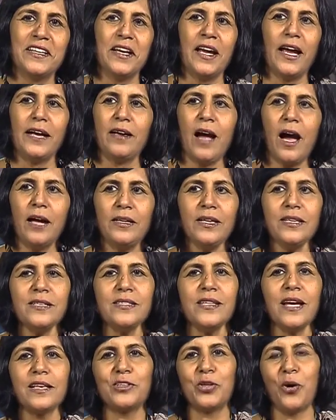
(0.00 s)
And
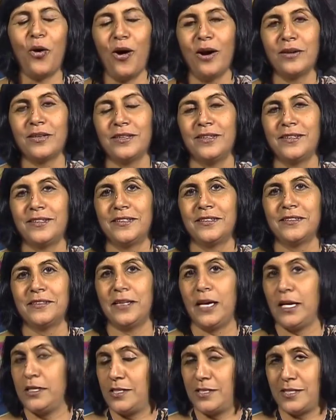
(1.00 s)
Alicia thought,
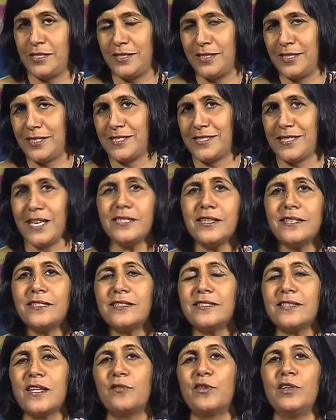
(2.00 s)
and she has said it
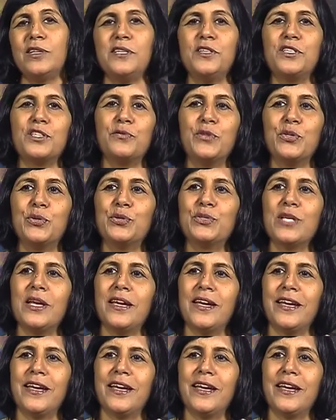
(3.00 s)
in several interviews,